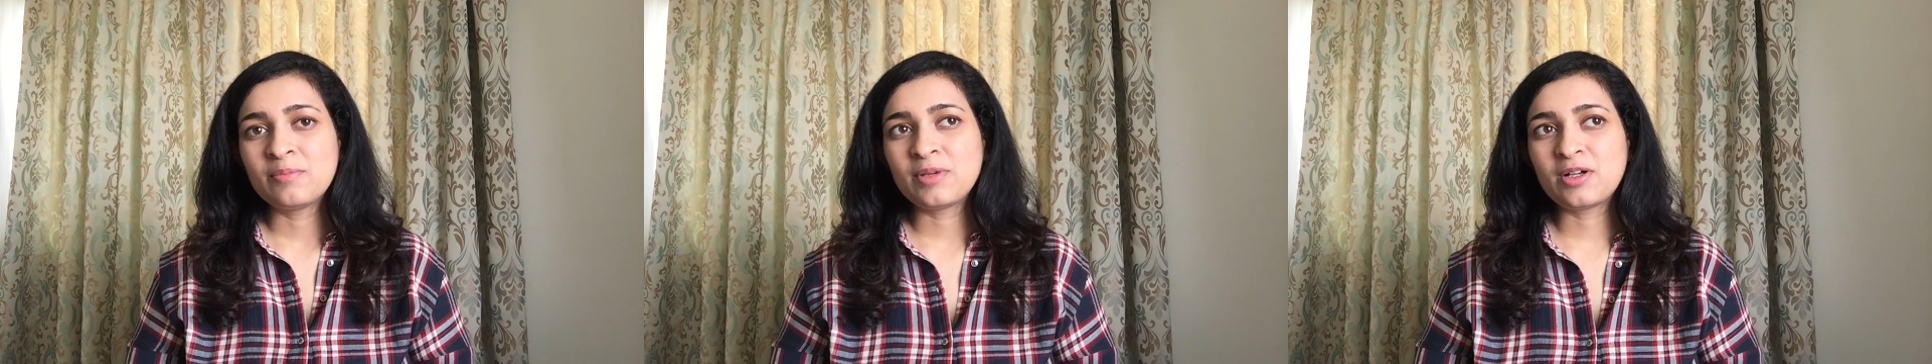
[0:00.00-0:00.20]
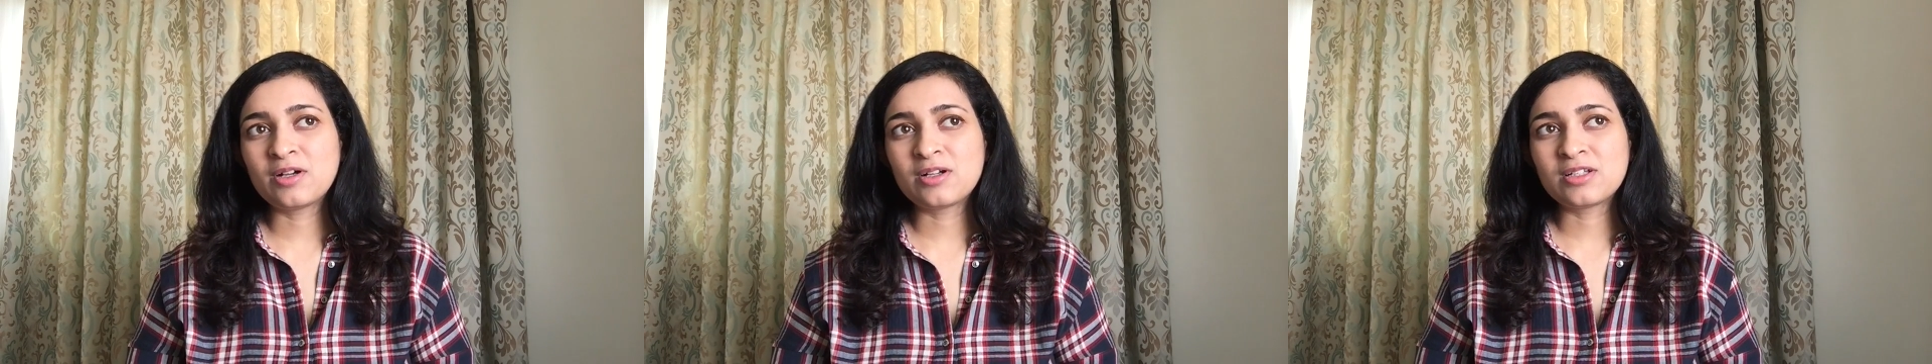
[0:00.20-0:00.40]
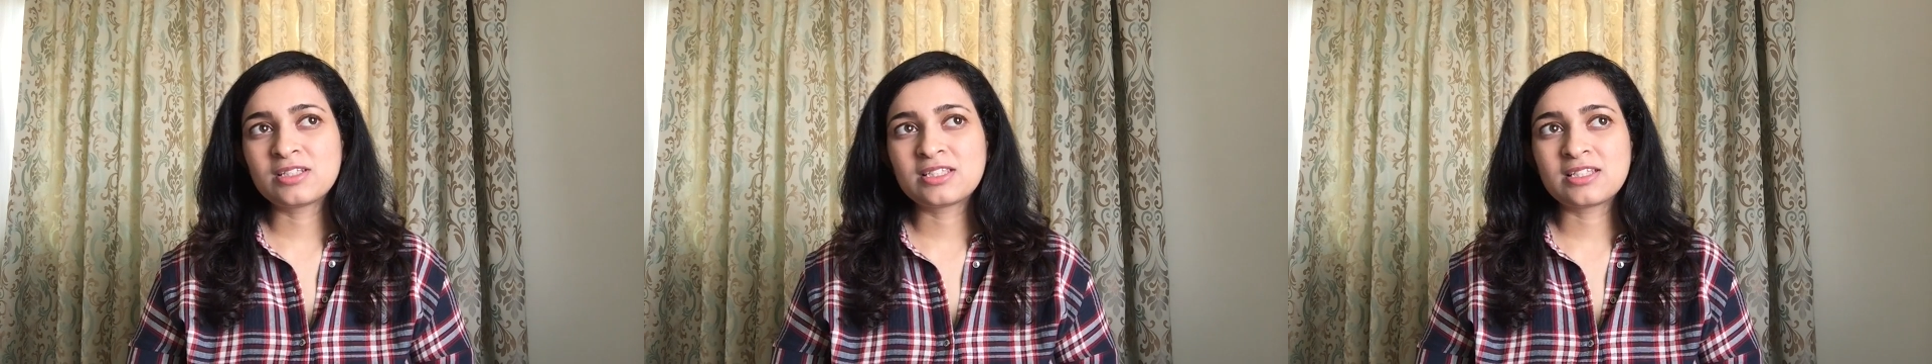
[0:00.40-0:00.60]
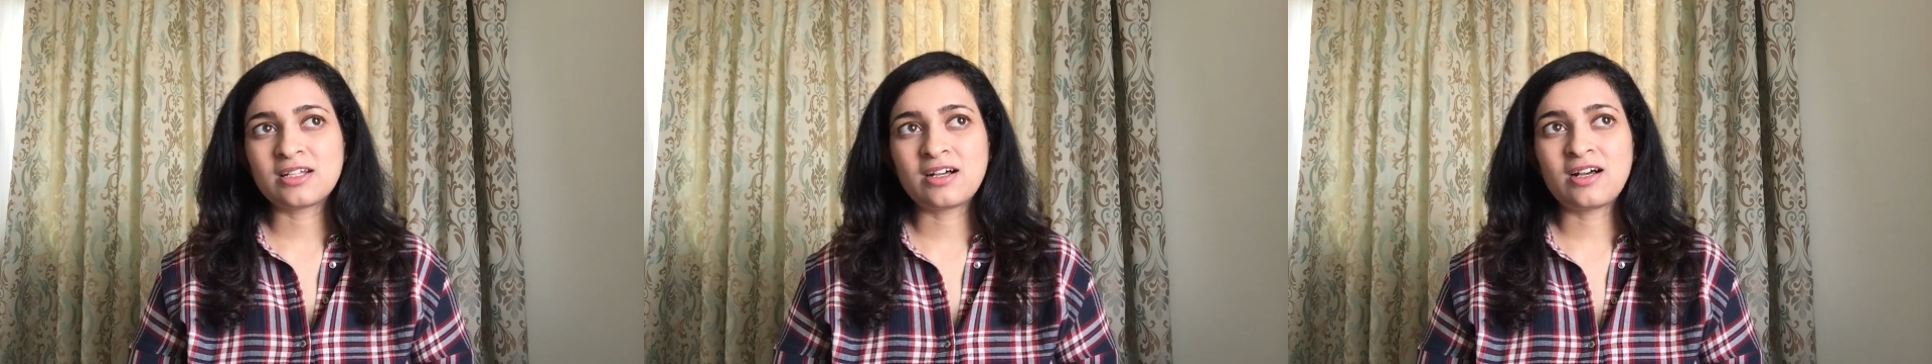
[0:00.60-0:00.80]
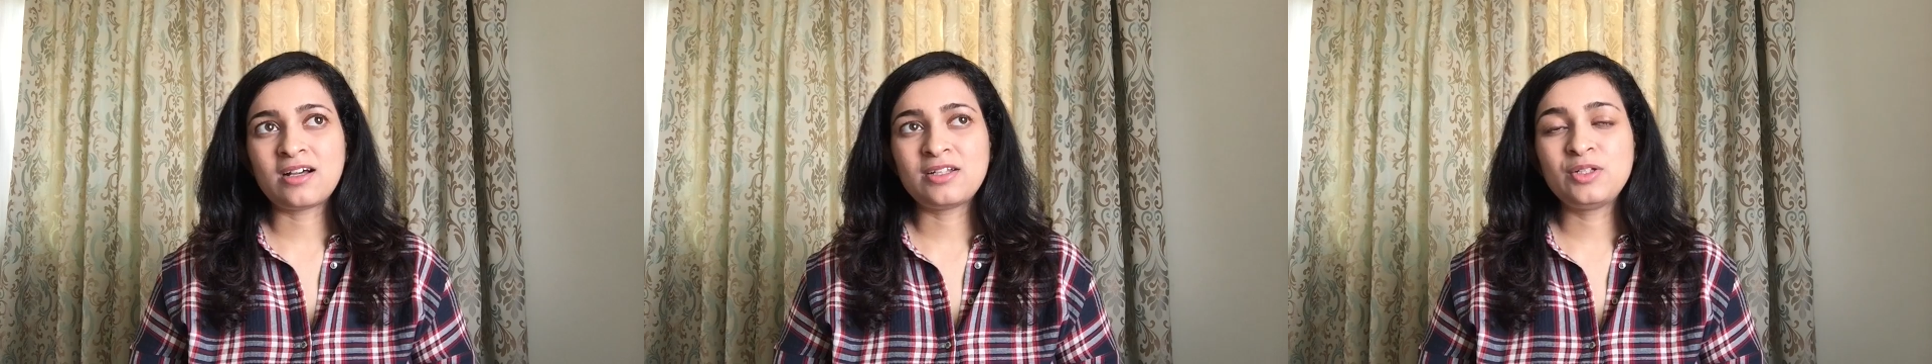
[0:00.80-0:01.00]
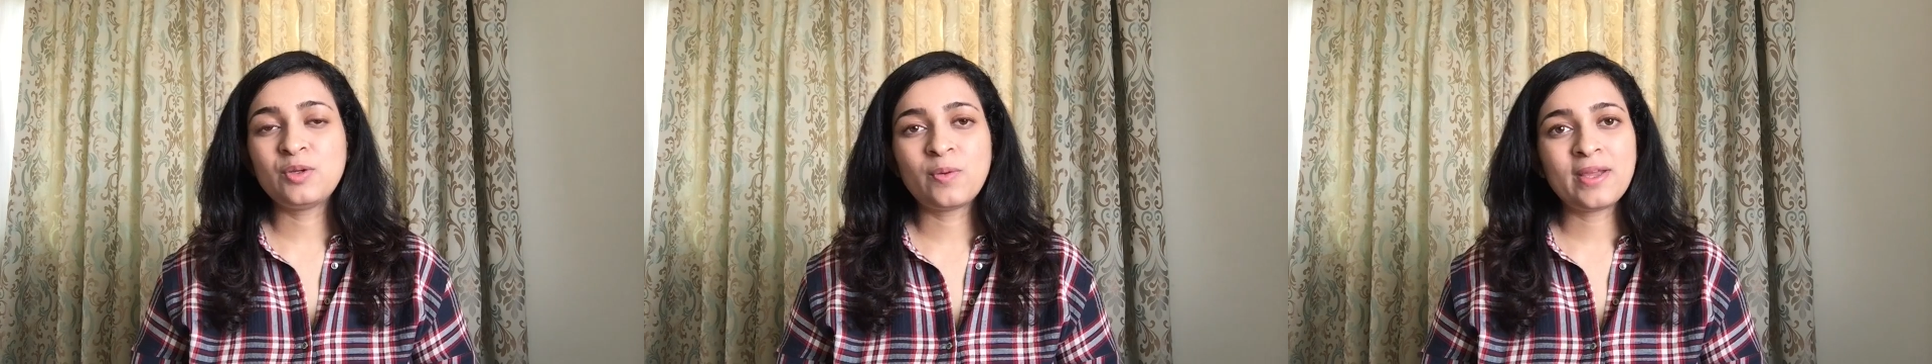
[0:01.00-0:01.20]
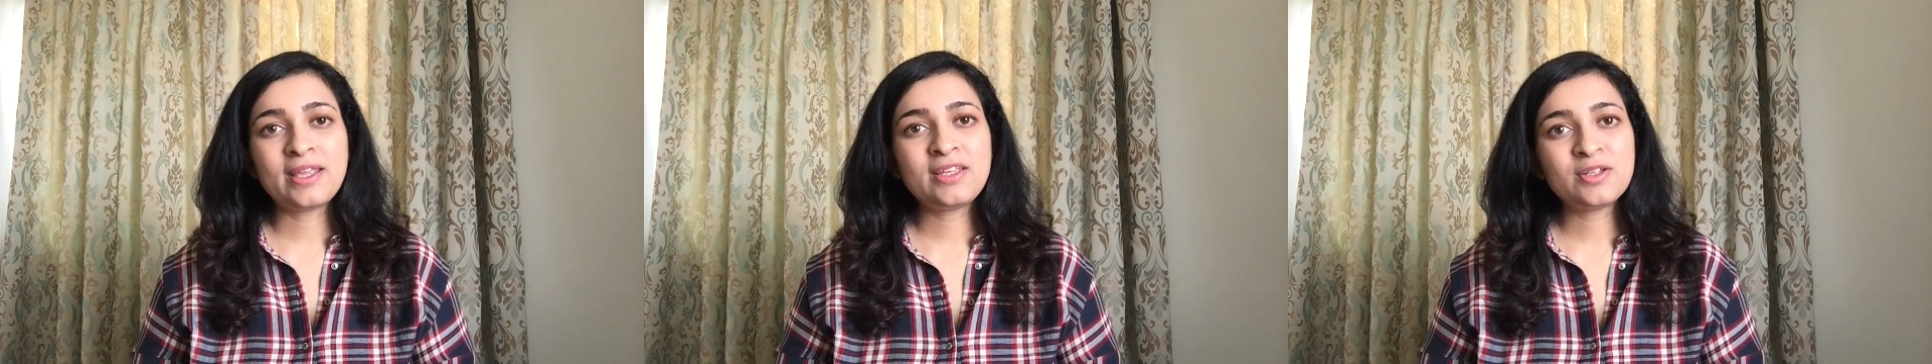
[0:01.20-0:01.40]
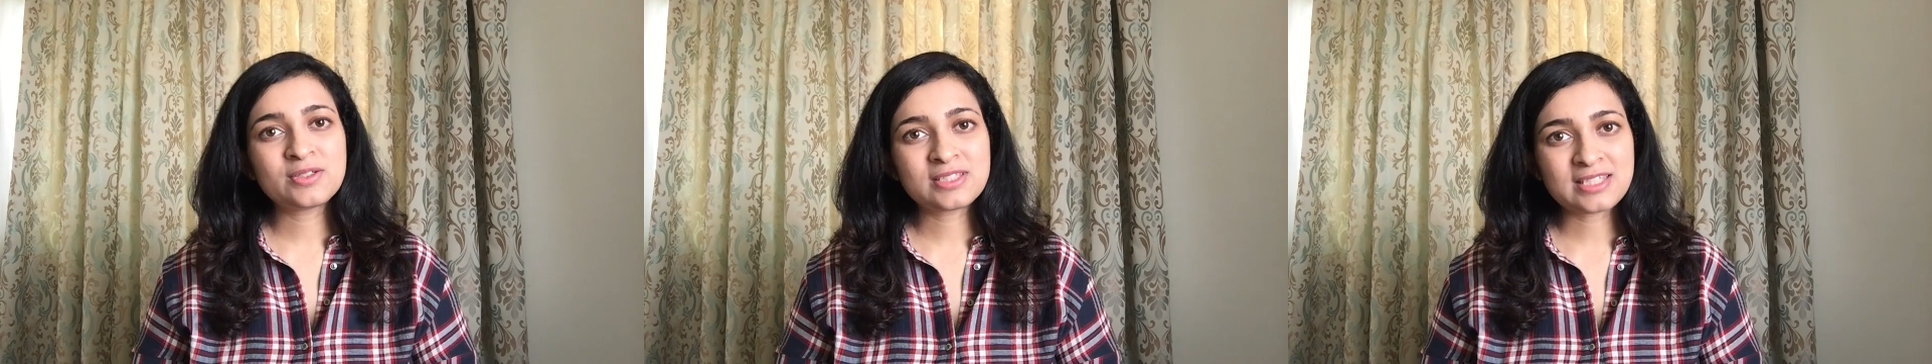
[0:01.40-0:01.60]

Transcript: because knowing your